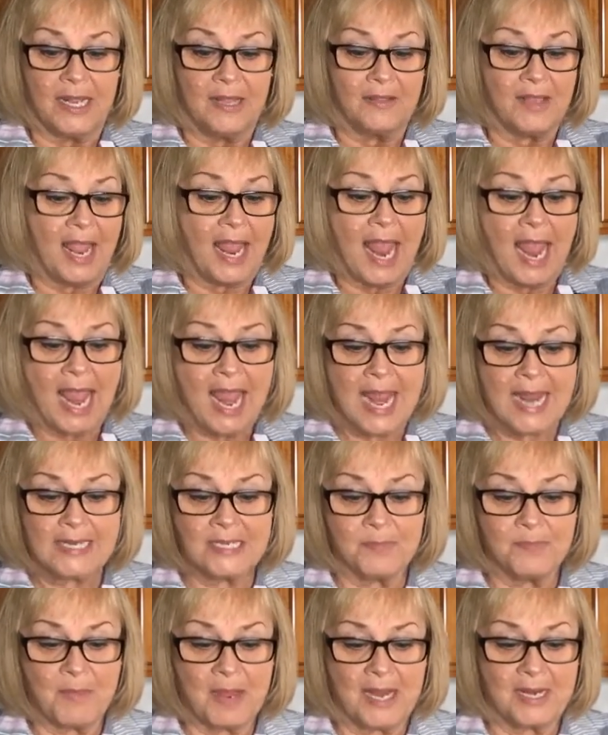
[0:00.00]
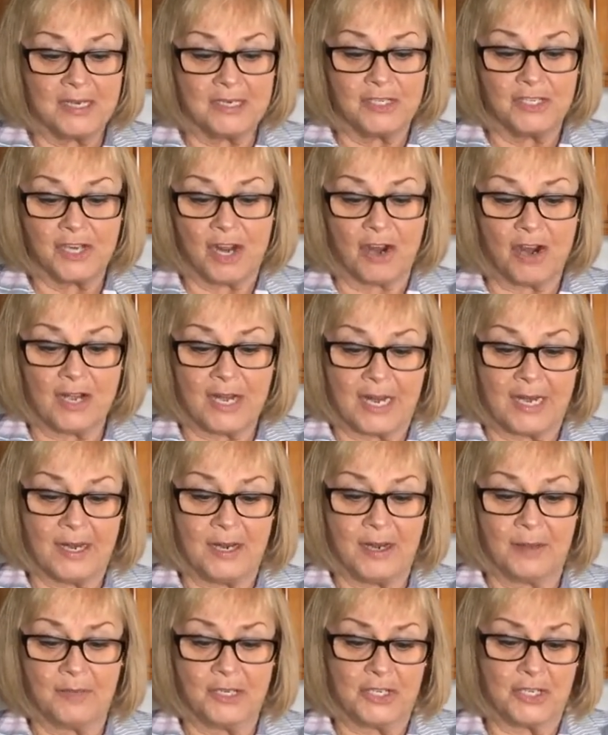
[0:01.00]
The hags made a dart at
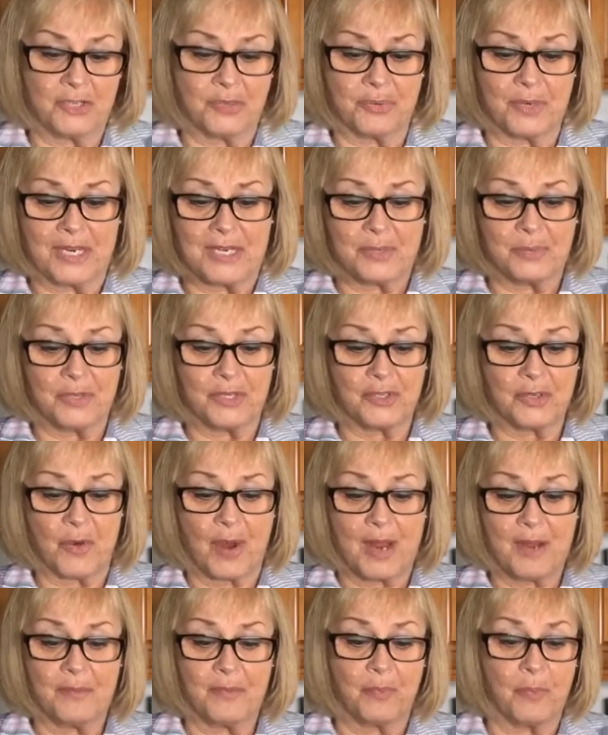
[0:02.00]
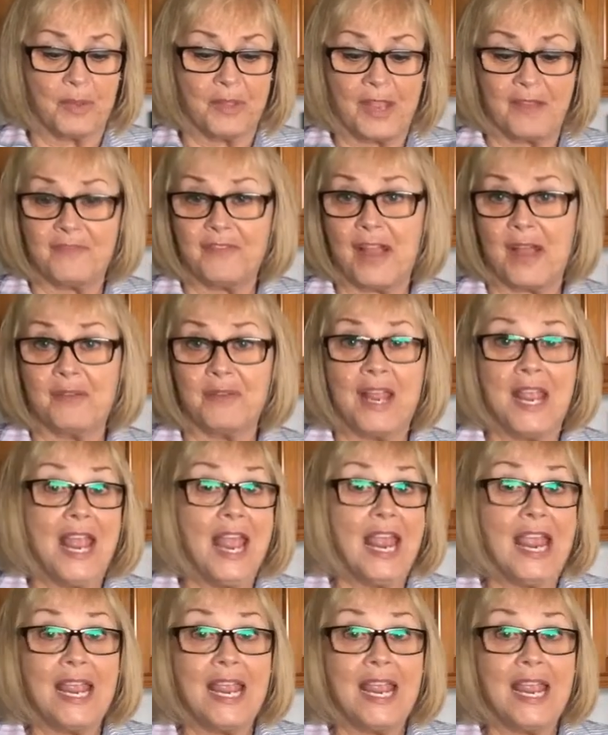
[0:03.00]
him and shrieked with triumph when they found